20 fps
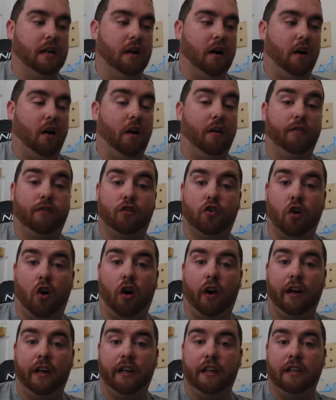I've
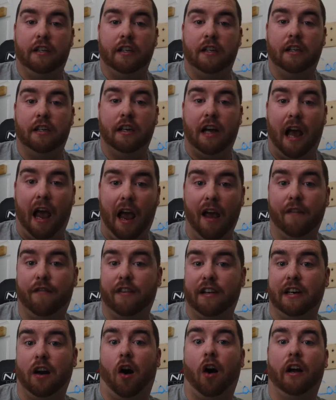tried
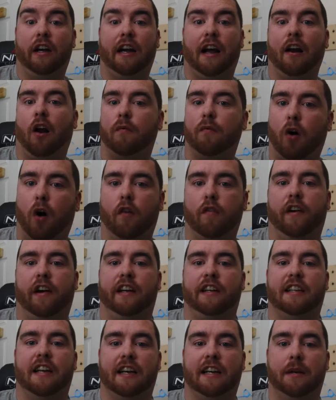everything that I can. I'm not a very
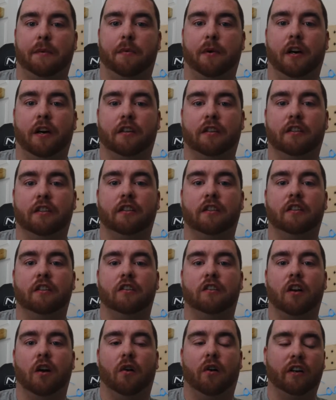techie person,
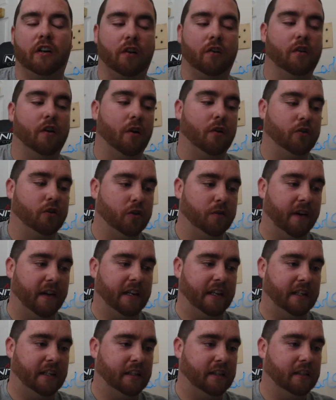so I don't know too
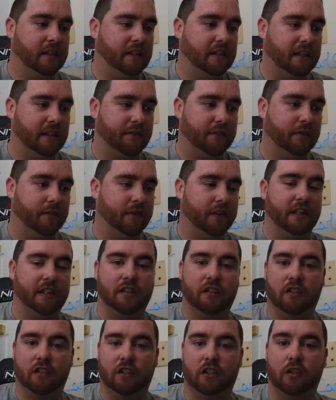many different
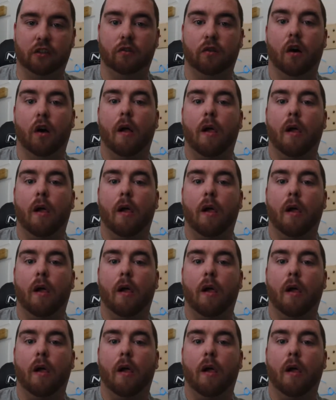things to do.